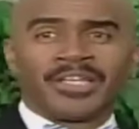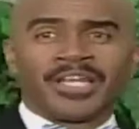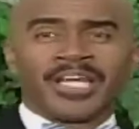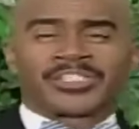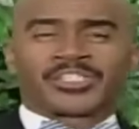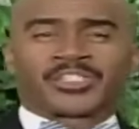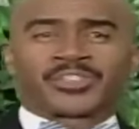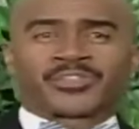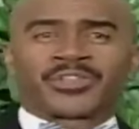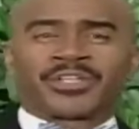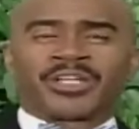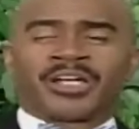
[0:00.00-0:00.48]

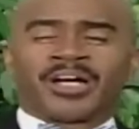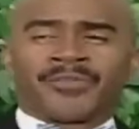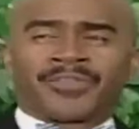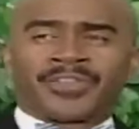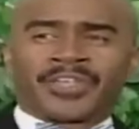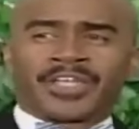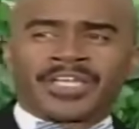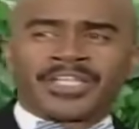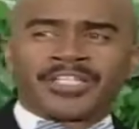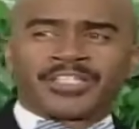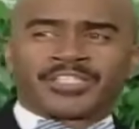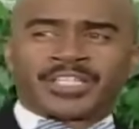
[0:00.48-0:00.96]
history of
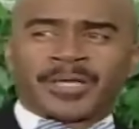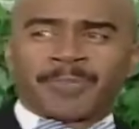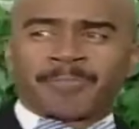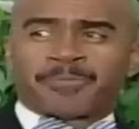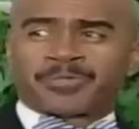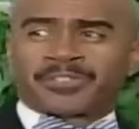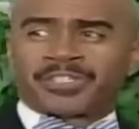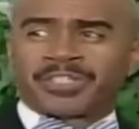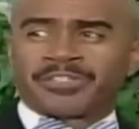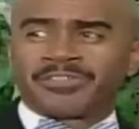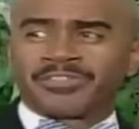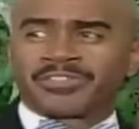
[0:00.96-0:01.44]
the
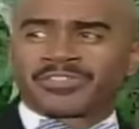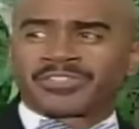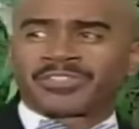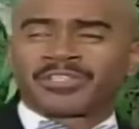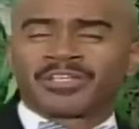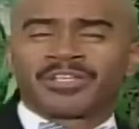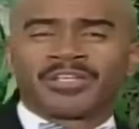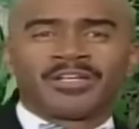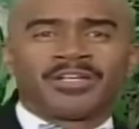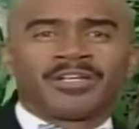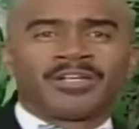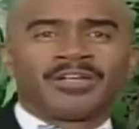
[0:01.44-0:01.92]
Egyptians.
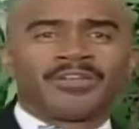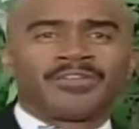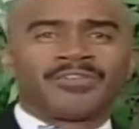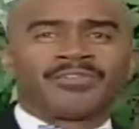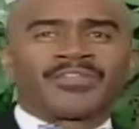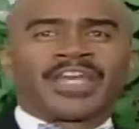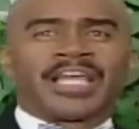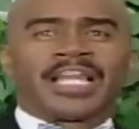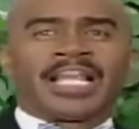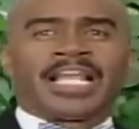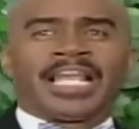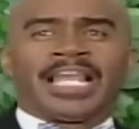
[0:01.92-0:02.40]

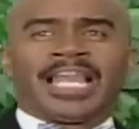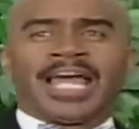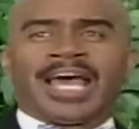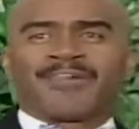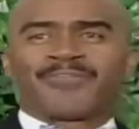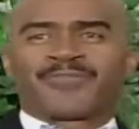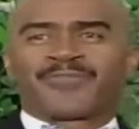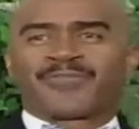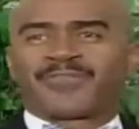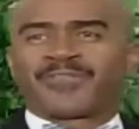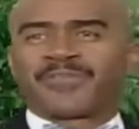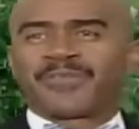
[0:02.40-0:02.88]
They
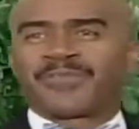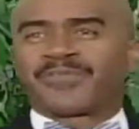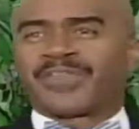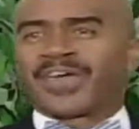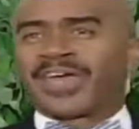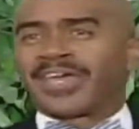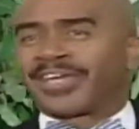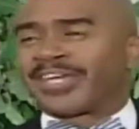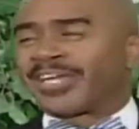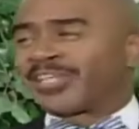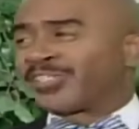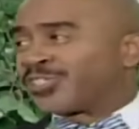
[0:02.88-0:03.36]
left
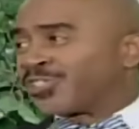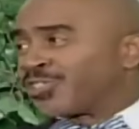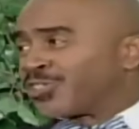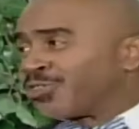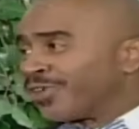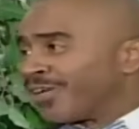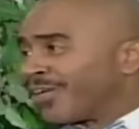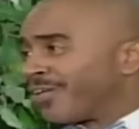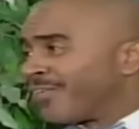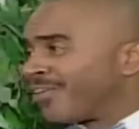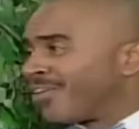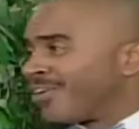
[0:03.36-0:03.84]
their
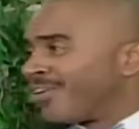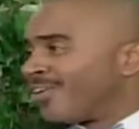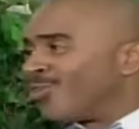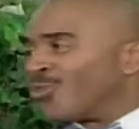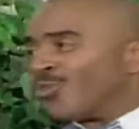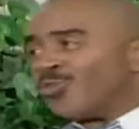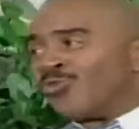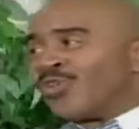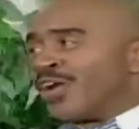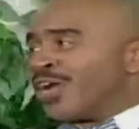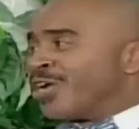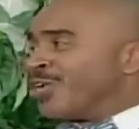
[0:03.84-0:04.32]
history
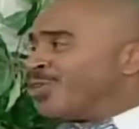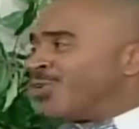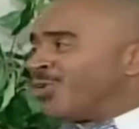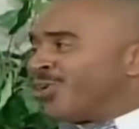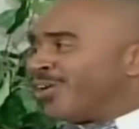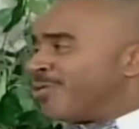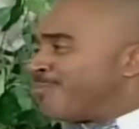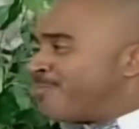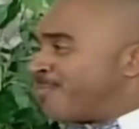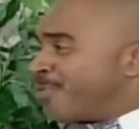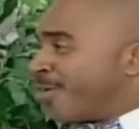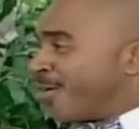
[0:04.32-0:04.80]
written
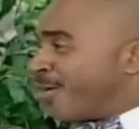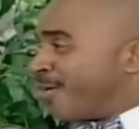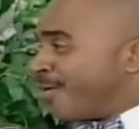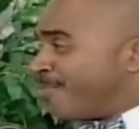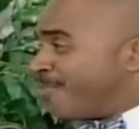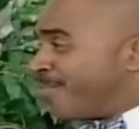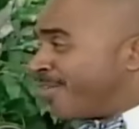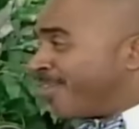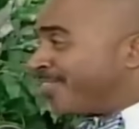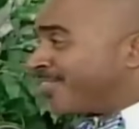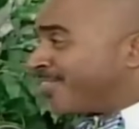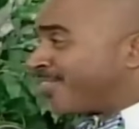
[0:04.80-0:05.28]
on the
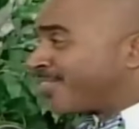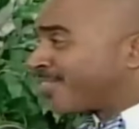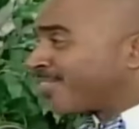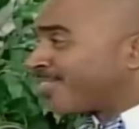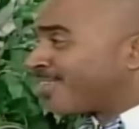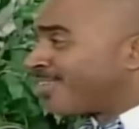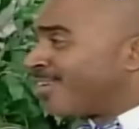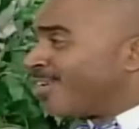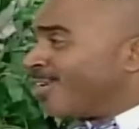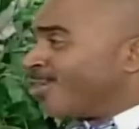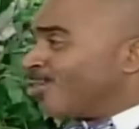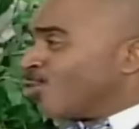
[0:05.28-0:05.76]
pyramids,
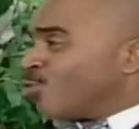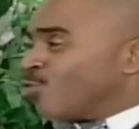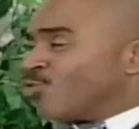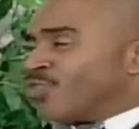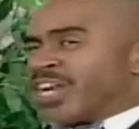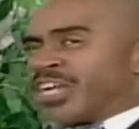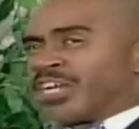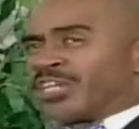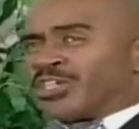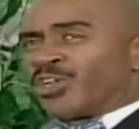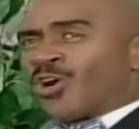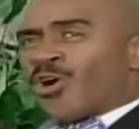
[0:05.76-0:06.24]
right.
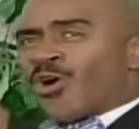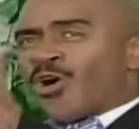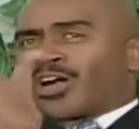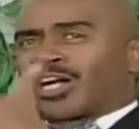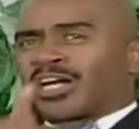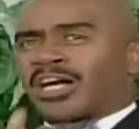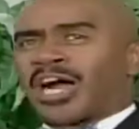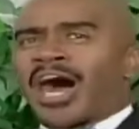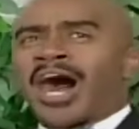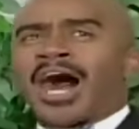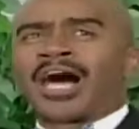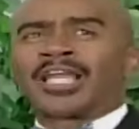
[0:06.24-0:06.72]
written on
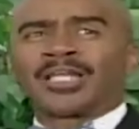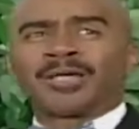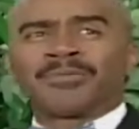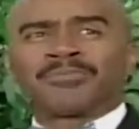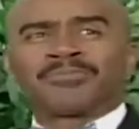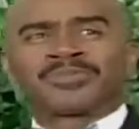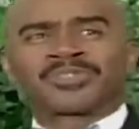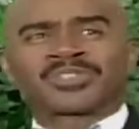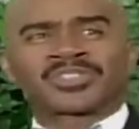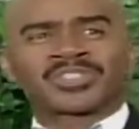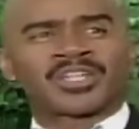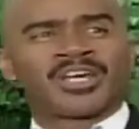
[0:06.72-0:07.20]

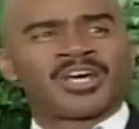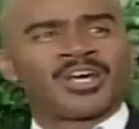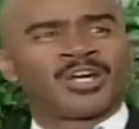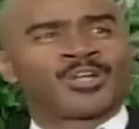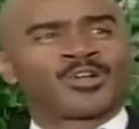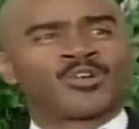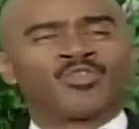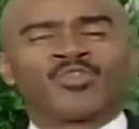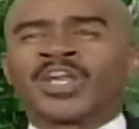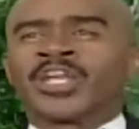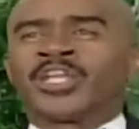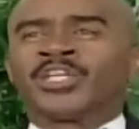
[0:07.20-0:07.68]
columns,
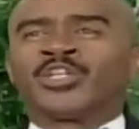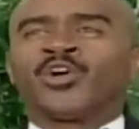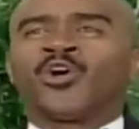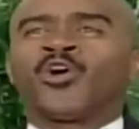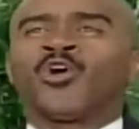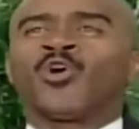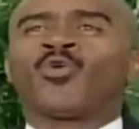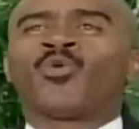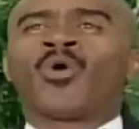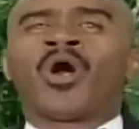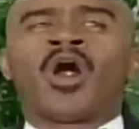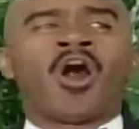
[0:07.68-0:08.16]
mm-hmm. written
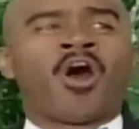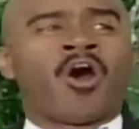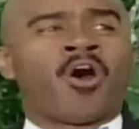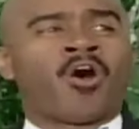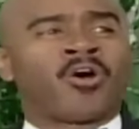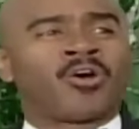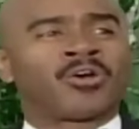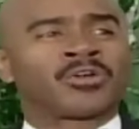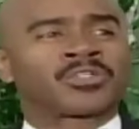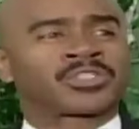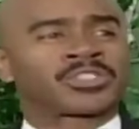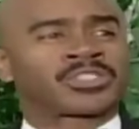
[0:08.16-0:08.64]
on
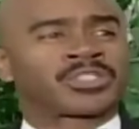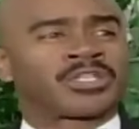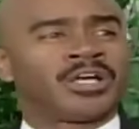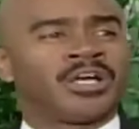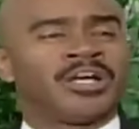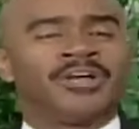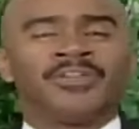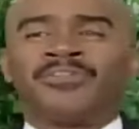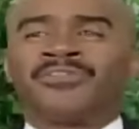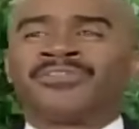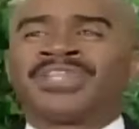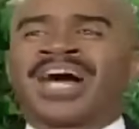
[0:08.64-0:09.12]
walls.
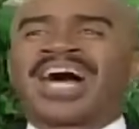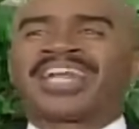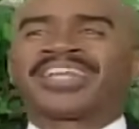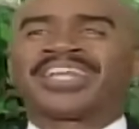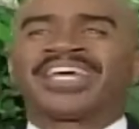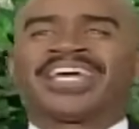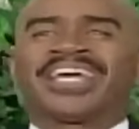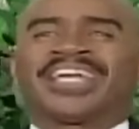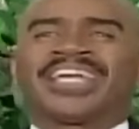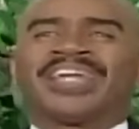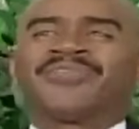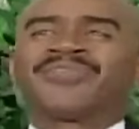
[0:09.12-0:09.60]
Not
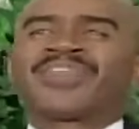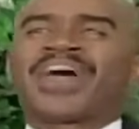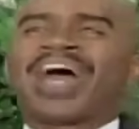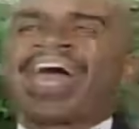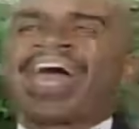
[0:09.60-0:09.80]
in